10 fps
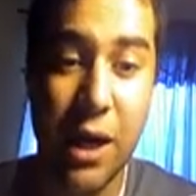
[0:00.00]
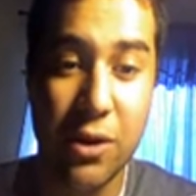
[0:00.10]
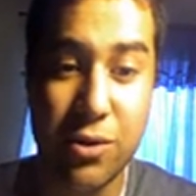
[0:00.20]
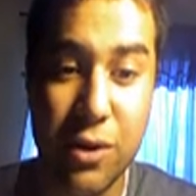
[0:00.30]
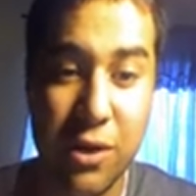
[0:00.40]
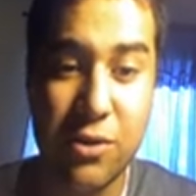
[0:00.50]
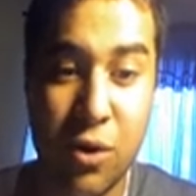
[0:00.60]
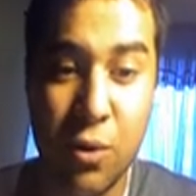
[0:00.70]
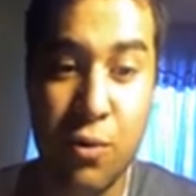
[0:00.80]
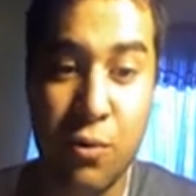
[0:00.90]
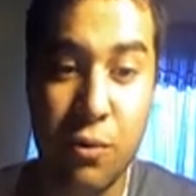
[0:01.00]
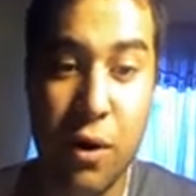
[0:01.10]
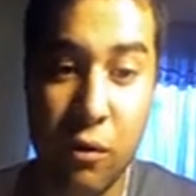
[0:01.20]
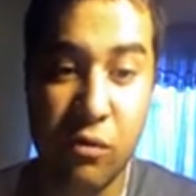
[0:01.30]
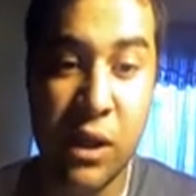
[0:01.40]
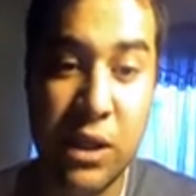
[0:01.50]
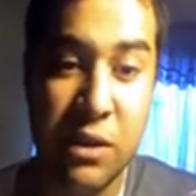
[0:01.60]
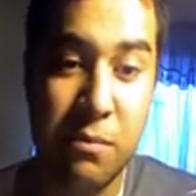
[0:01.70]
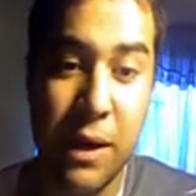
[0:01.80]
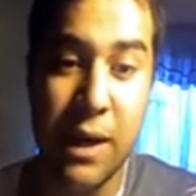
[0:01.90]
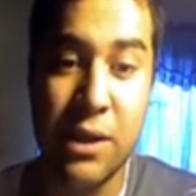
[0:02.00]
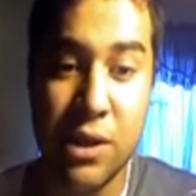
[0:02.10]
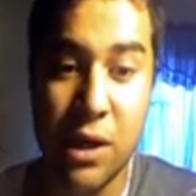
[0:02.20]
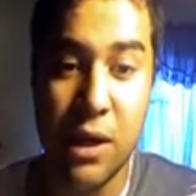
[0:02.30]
So there's no religion page.